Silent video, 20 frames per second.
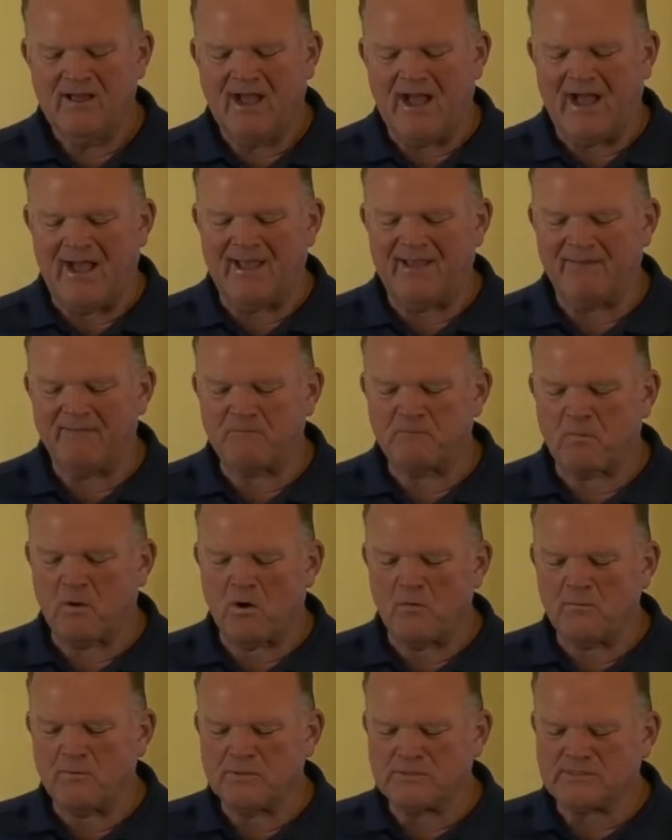I have
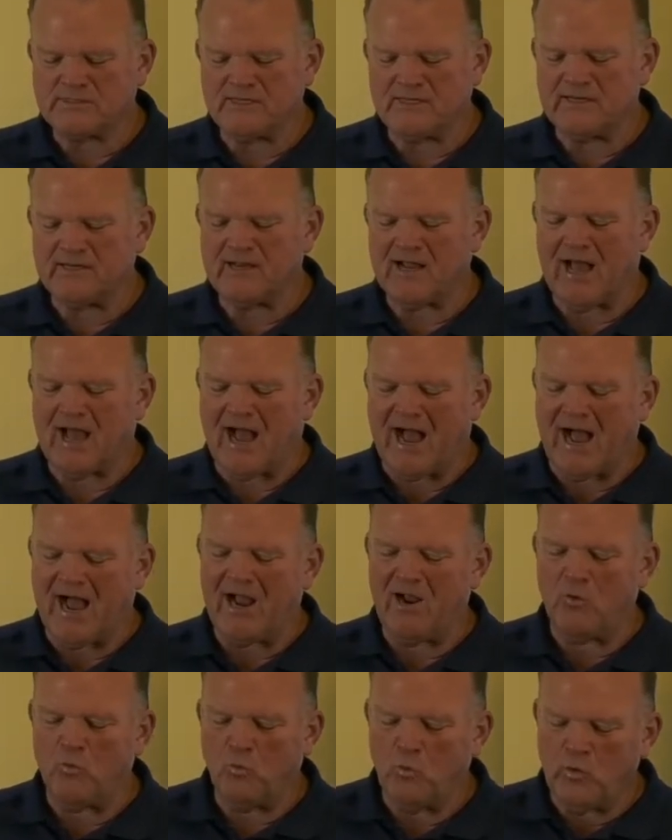purposed it.
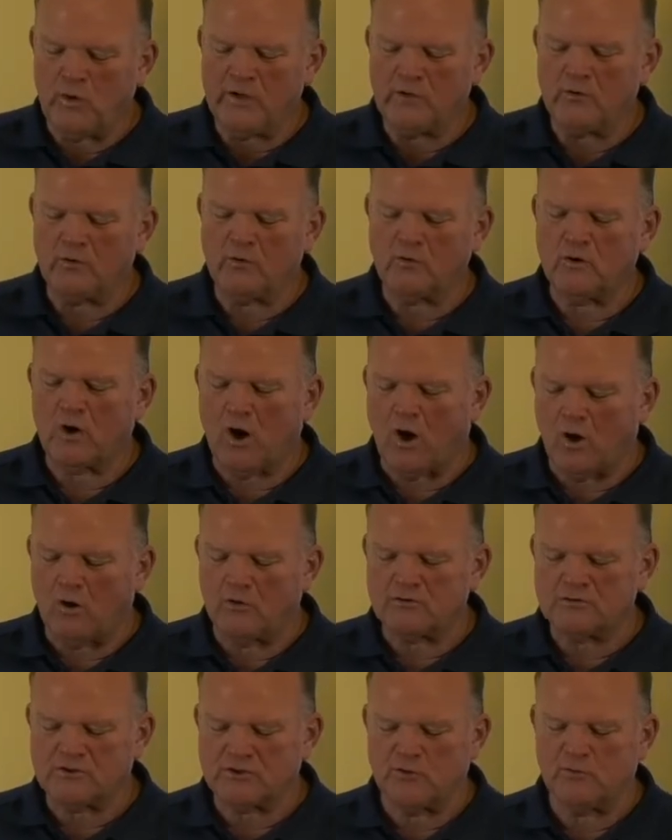I will
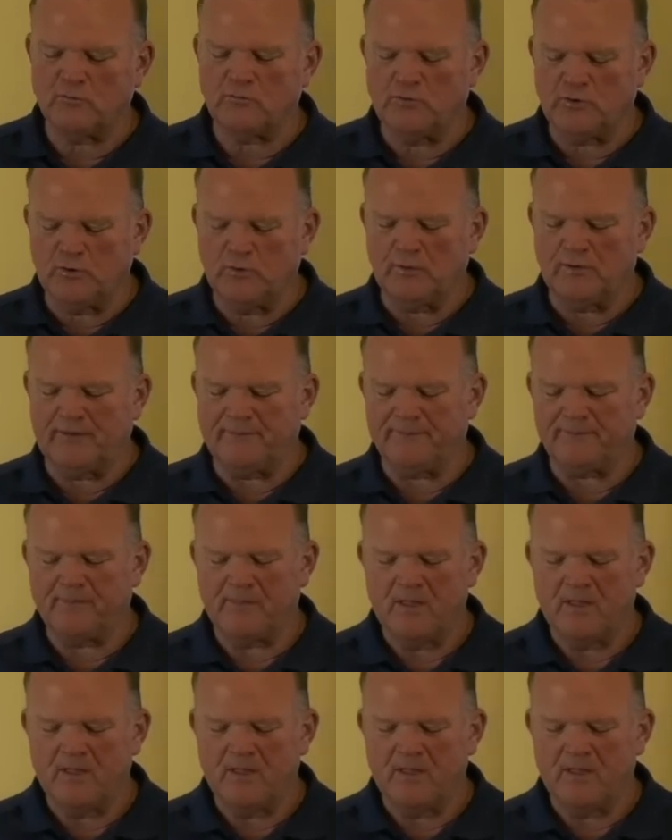also do it.